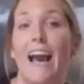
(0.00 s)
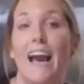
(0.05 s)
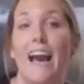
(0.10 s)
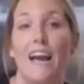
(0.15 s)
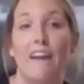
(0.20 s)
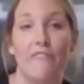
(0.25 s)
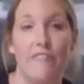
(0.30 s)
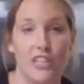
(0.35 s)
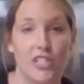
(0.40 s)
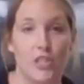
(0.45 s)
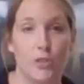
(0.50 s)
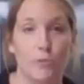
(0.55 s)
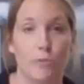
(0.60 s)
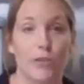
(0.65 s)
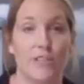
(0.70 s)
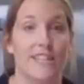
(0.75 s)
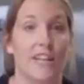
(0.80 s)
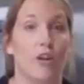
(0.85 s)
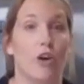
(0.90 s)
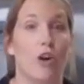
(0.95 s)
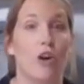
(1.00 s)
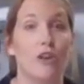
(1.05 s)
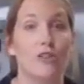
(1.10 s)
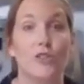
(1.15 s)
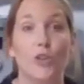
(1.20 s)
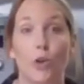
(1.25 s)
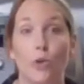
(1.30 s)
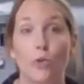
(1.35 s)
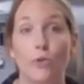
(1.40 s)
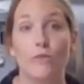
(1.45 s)
and vegetables that are
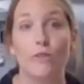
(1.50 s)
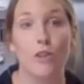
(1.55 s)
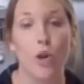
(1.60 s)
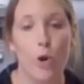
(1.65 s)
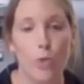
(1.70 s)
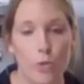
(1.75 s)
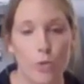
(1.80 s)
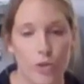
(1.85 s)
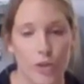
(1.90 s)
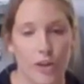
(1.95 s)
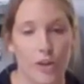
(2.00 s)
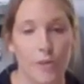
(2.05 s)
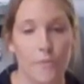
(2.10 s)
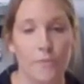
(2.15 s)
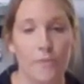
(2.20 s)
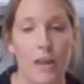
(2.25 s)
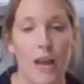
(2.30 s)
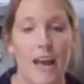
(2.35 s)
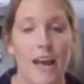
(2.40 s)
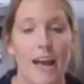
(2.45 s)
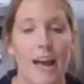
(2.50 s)
also local